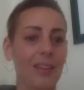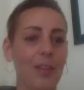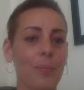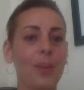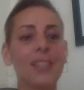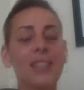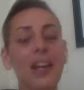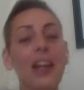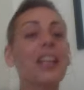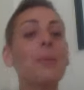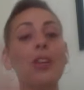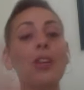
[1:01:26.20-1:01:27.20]
because they're not
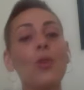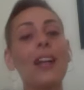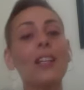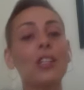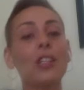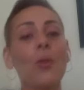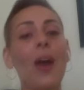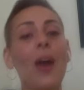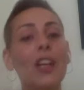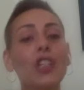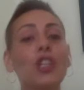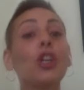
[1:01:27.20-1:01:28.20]
going to be attracted to you.
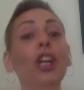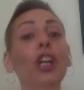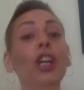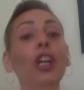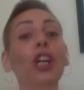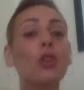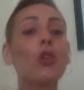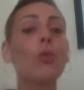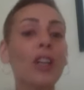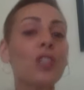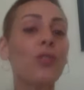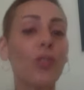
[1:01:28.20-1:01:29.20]
Actually, you're going to be too
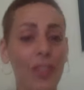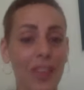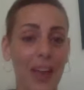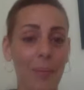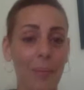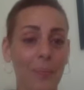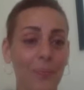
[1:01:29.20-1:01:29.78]
much for them.